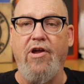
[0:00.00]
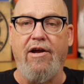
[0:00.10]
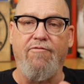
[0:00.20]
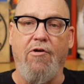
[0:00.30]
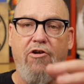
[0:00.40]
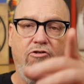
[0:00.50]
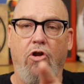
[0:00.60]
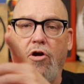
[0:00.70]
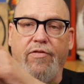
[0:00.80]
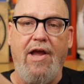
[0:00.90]
take a fresh
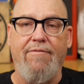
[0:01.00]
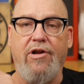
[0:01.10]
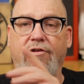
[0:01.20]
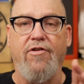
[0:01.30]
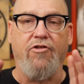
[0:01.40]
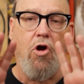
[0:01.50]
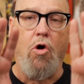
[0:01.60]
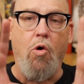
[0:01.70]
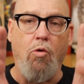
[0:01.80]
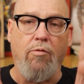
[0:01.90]
look at the evidence that's
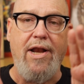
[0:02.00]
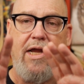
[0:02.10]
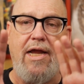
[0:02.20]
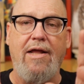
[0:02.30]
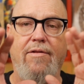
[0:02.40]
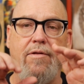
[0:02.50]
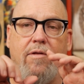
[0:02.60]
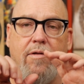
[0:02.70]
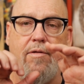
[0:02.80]
already in